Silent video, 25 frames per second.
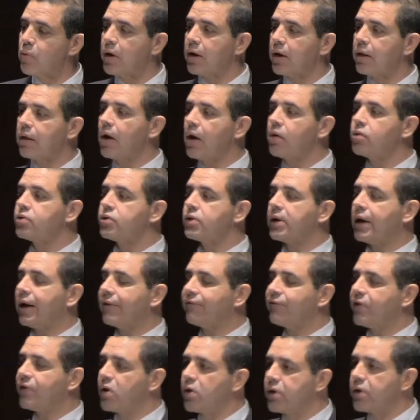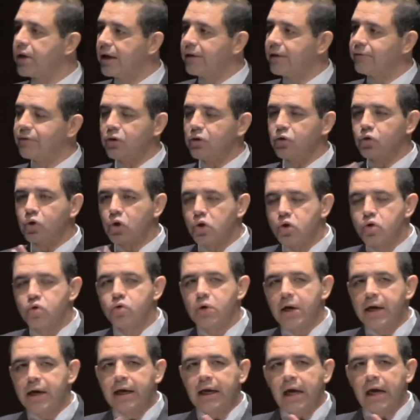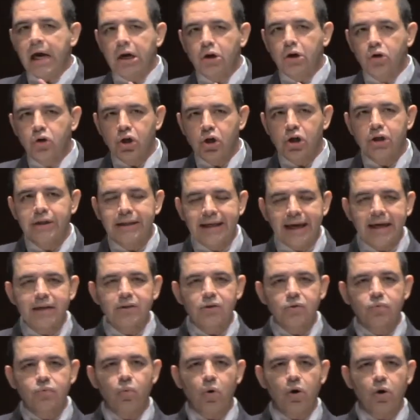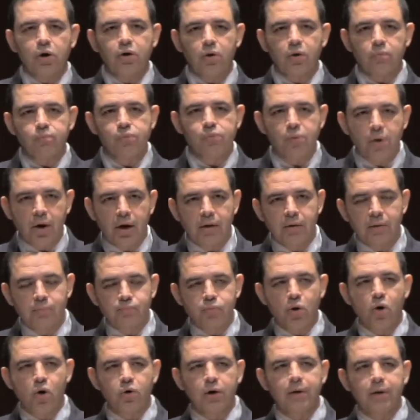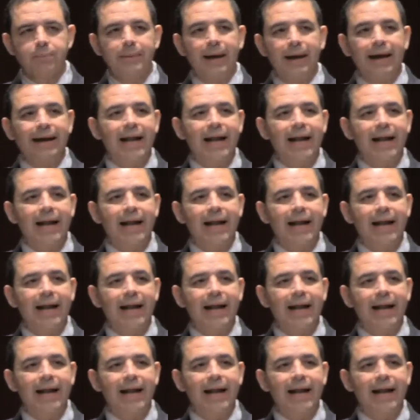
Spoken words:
one of those that I feel that if you do a good guest worker program,